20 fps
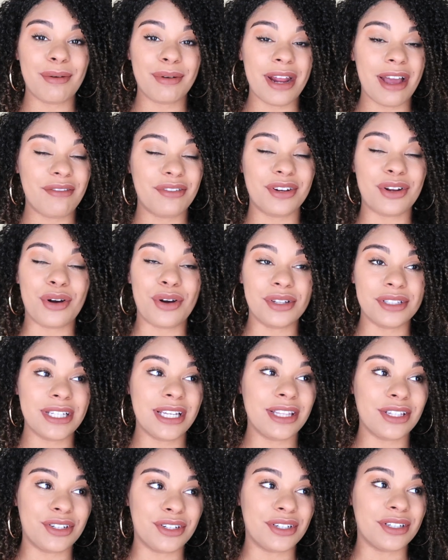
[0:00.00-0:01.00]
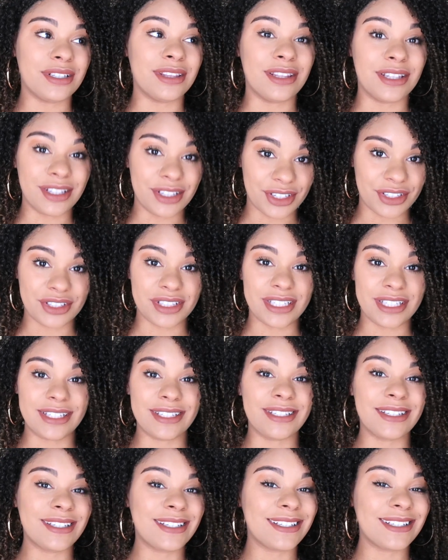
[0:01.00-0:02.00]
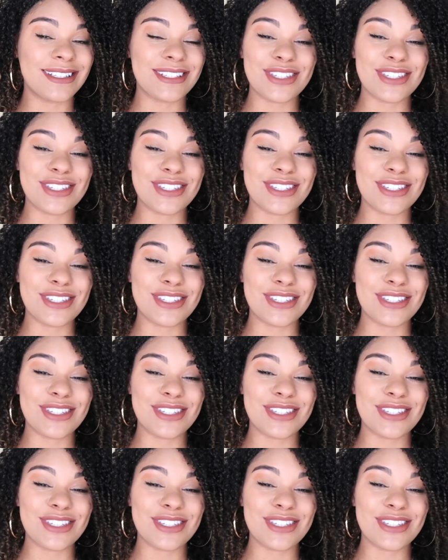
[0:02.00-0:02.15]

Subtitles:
I would have it all day long, literally.